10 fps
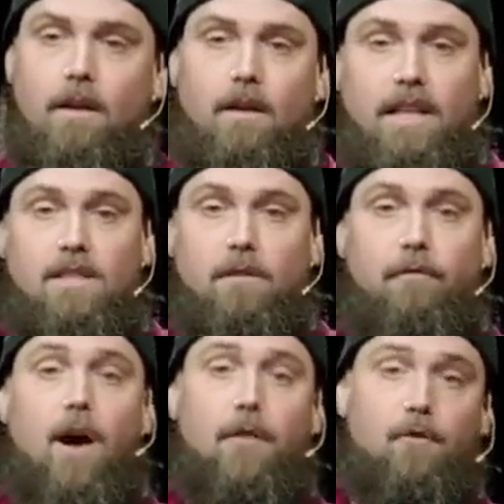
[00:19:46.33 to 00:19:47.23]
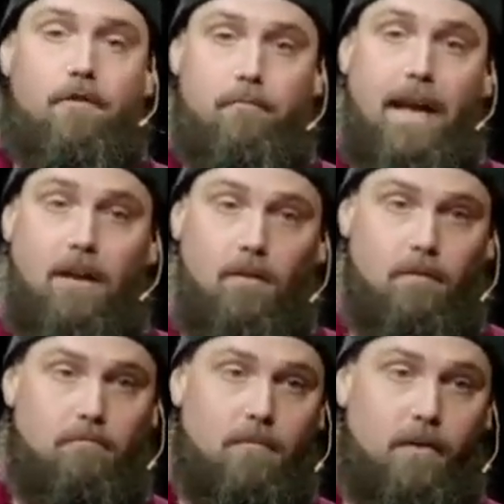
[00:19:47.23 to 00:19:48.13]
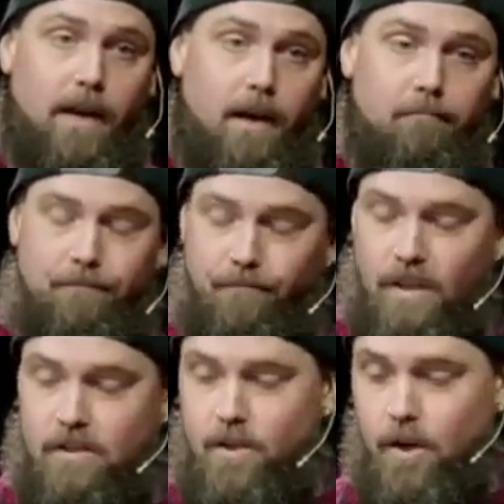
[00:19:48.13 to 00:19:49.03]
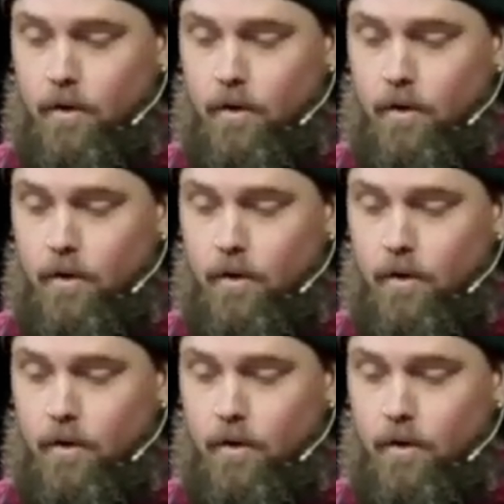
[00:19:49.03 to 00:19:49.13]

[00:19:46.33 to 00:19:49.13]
he's the father of Baal, okay? So